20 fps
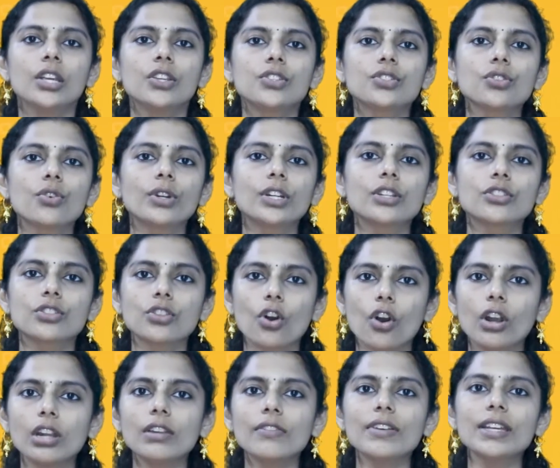So it is
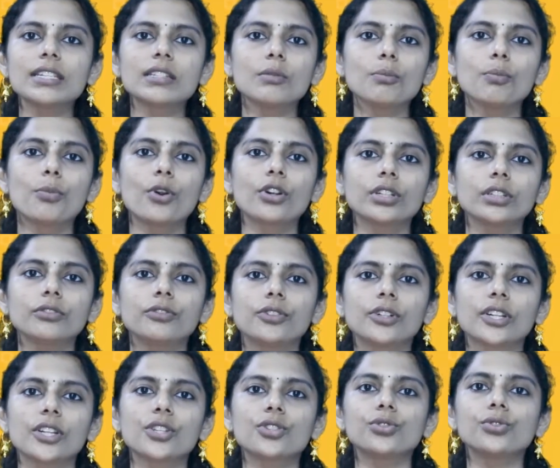always important
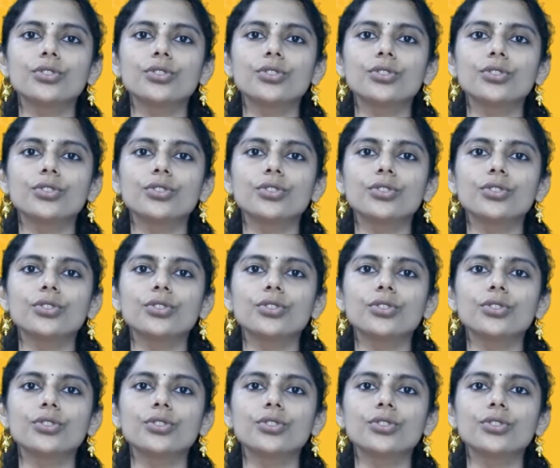for us